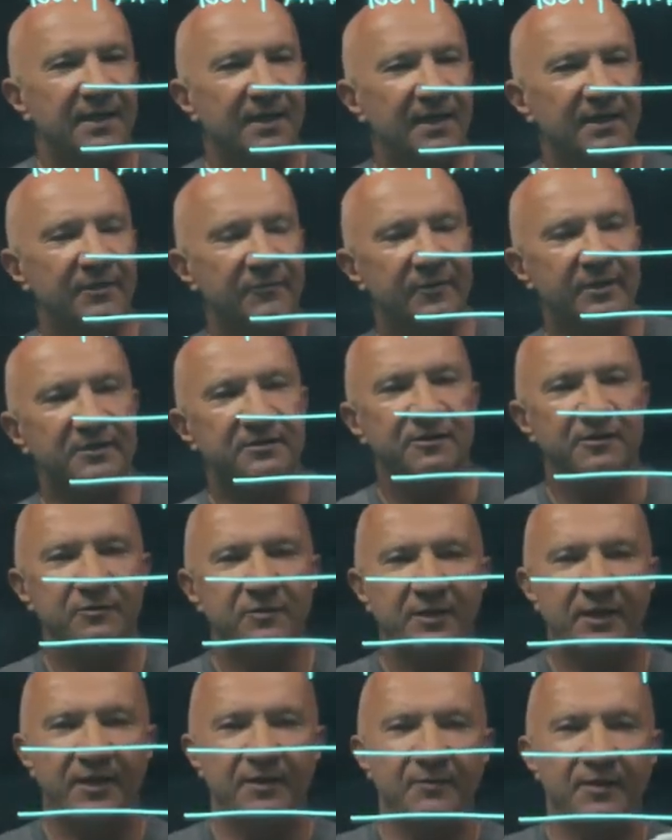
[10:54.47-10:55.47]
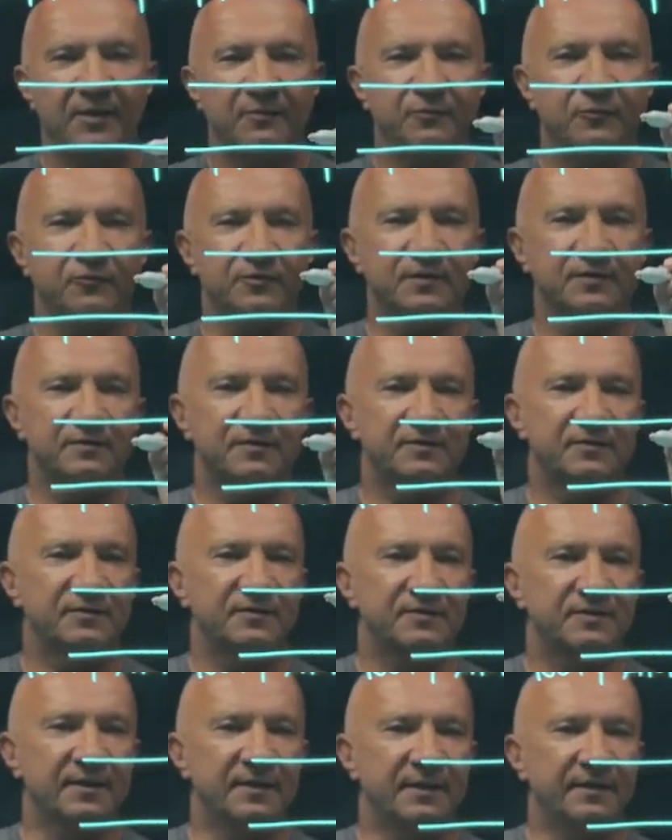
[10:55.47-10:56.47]
Anyway, Tom came up with
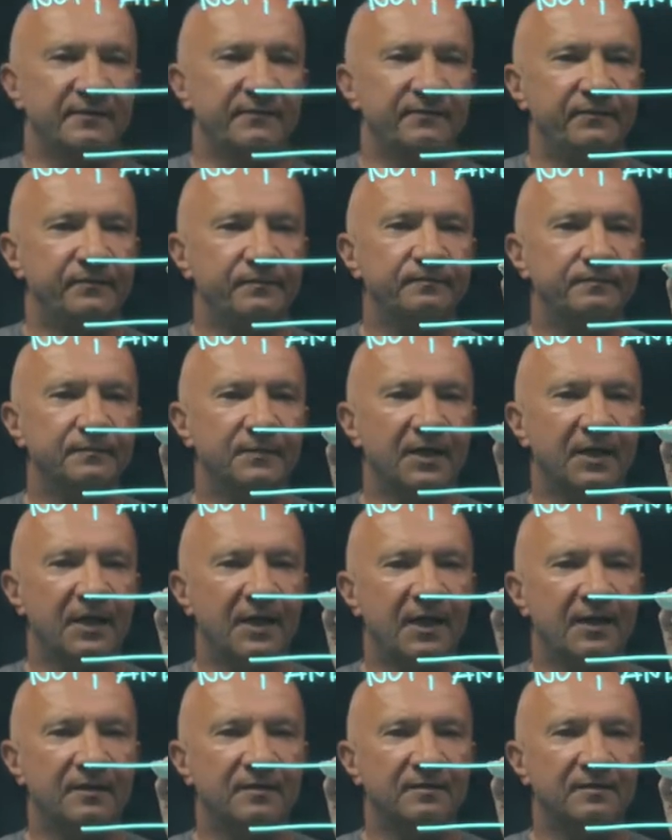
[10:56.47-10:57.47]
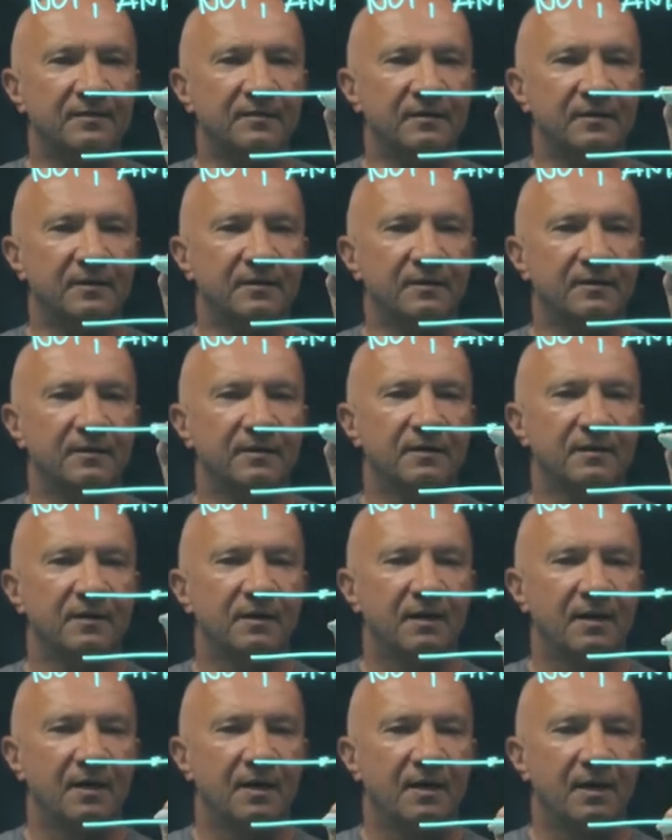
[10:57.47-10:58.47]
this gate
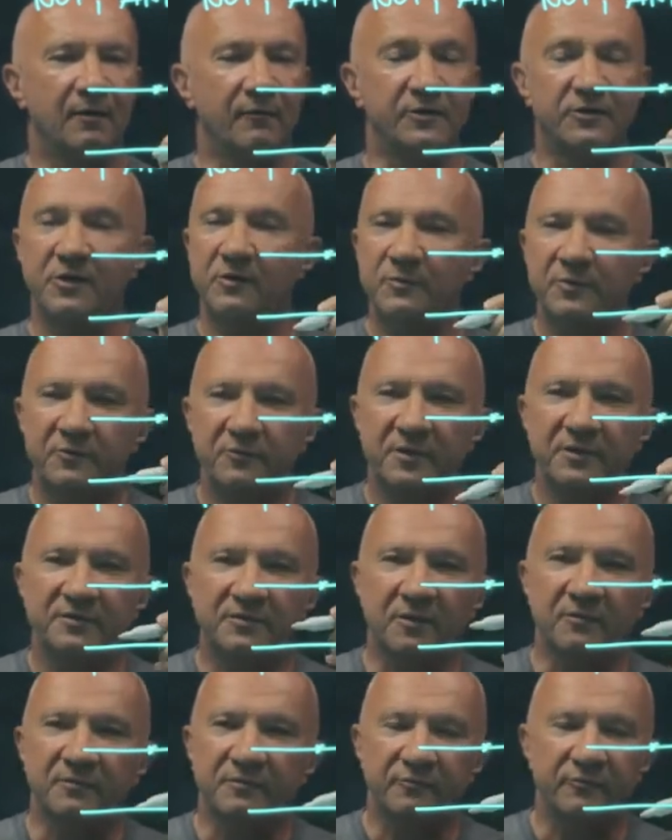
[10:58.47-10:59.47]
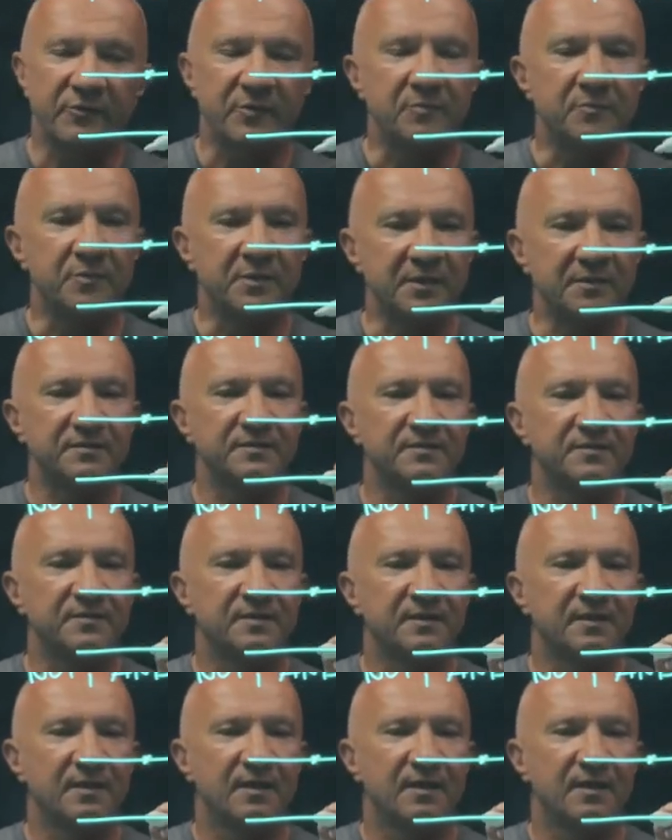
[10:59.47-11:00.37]
which operates on 3 bits.